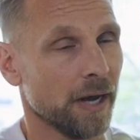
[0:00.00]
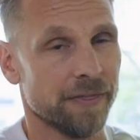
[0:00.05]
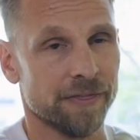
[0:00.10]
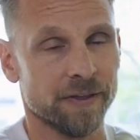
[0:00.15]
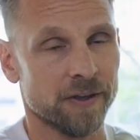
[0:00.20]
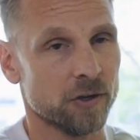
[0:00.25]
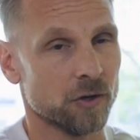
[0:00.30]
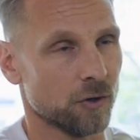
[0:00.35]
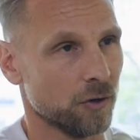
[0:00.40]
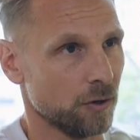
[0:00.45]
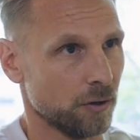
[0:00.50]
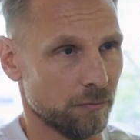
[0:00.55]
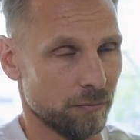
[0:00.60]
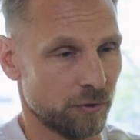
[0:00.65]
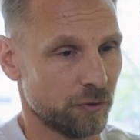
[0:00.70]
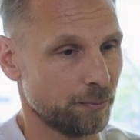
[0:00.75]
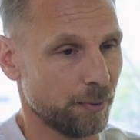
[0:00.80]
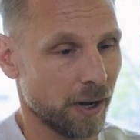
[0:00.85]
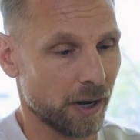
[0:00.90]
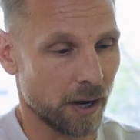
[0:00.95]
I think you're
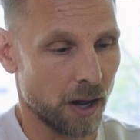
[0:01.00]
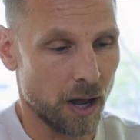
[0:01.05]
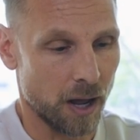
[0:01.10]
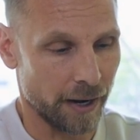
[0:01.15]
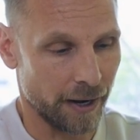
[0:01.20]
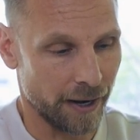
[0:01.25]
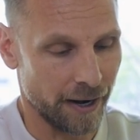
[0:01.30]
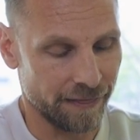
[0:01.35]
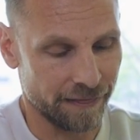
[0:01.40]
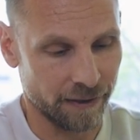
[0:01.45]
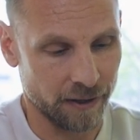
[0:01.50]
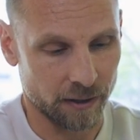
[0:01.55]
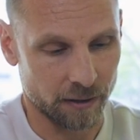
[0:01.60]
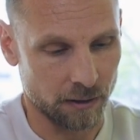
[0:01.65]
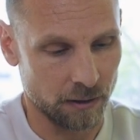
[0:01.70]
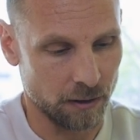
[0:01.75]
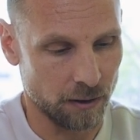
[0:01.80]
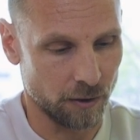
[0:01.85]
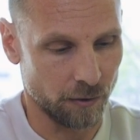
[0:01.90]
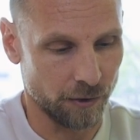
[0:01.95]
spot on, and I
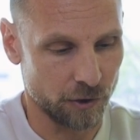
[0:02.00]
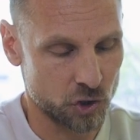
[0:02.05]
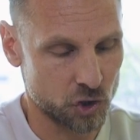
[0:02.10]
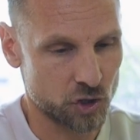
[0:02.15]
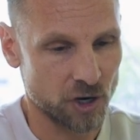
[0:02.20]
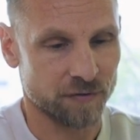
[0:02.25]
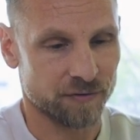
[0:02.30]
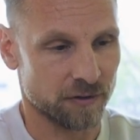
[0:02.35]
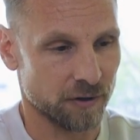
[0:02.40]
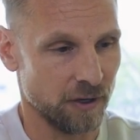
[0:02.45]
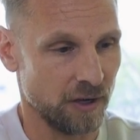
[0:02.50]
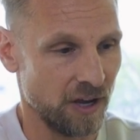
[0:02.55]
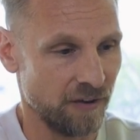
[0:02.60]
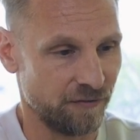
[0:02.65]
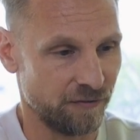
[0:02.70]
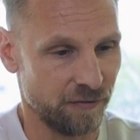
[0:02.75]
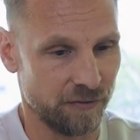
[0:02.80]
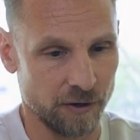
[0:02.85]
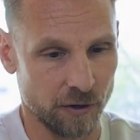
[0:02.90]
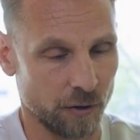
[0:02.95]
think you know the shift,
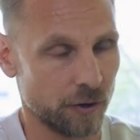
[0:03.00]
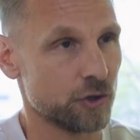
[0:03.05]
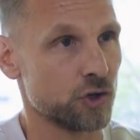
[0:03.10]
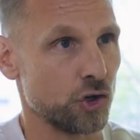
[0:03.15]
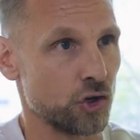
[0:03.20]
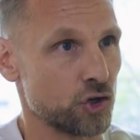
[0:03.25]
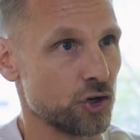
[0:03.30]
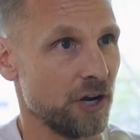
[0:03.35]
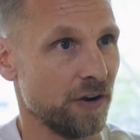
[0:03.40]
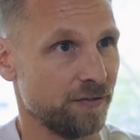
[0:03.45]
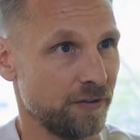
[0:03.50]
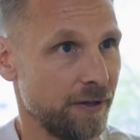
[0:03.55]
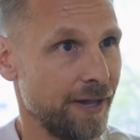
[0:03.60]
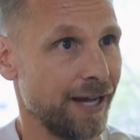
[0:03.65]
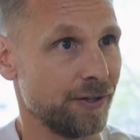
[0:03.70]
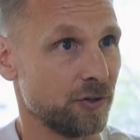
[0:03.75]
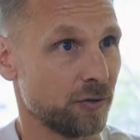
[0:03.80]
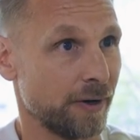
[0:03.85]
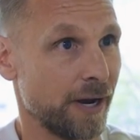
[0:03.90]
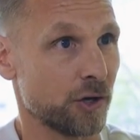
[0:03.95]
if there is a shift in
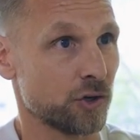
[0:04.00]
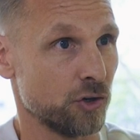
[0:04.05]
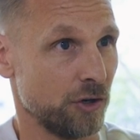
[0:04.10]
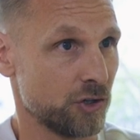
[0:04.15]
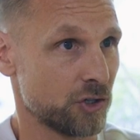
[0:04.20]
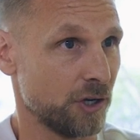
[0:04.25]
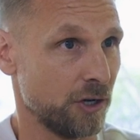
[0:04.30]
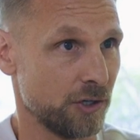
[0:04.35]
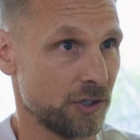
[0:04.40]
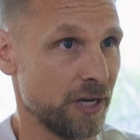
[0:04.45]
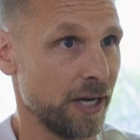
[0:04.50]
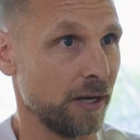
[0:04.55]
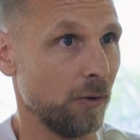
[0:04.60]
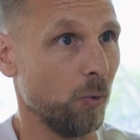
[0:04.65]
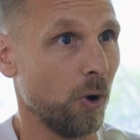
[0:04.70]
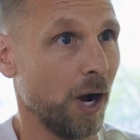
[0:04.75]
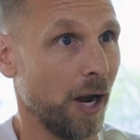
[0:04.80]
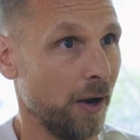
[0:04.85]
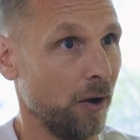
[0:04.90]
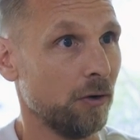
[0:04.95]
that direction, is going to take a
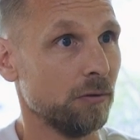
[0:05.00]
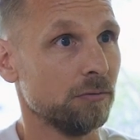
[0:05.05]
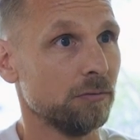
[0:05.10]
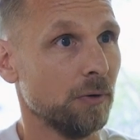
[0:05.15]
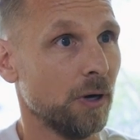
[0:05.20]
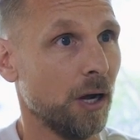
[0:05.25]
while.